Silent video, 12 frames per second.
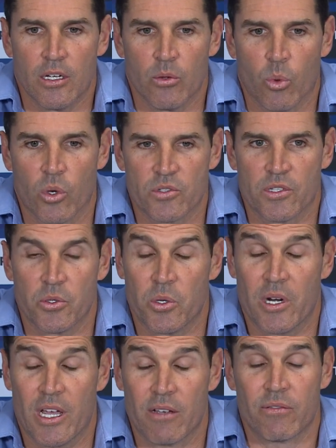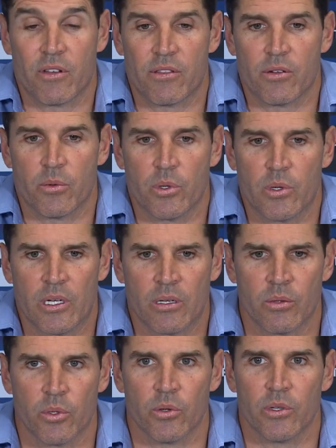wasn't good enough. I thought we were
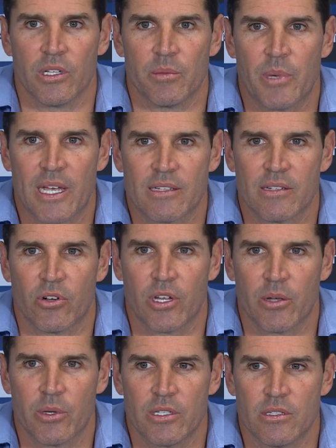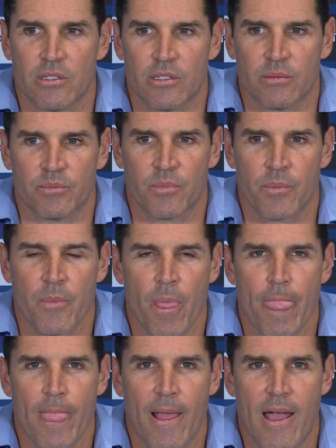really passive on our edges and
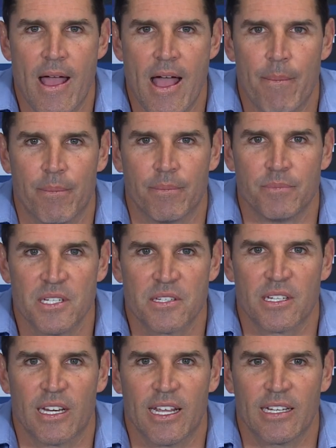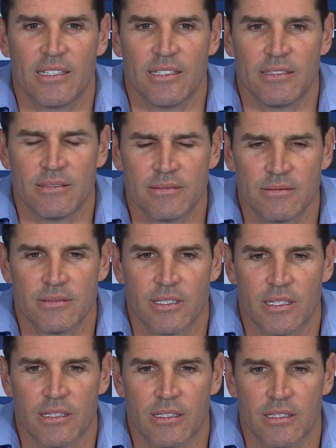disconnected,
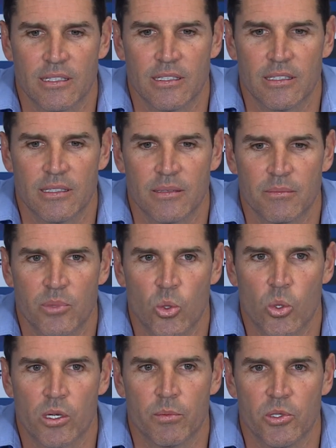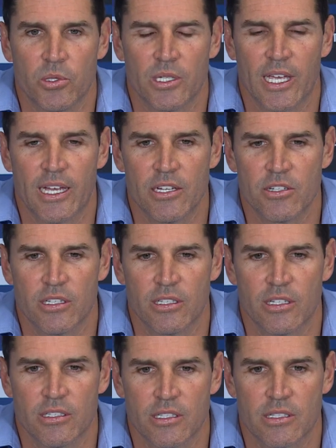poor communication,
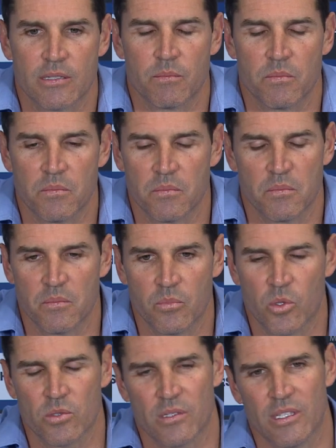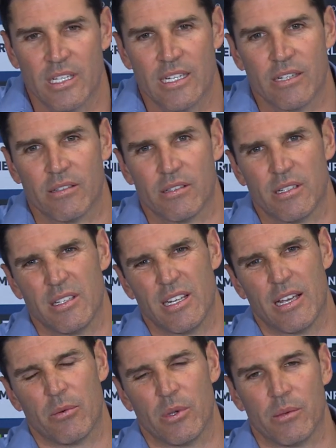and it just wasn't there. I
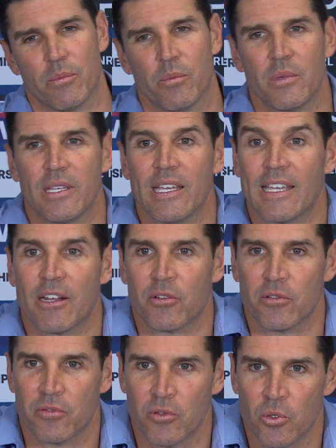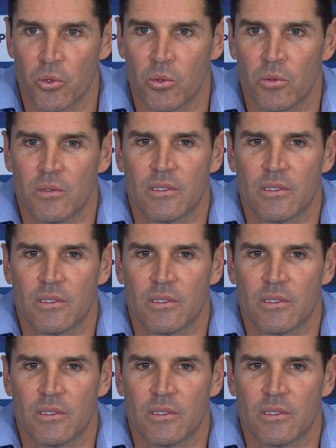think we kick out on the full,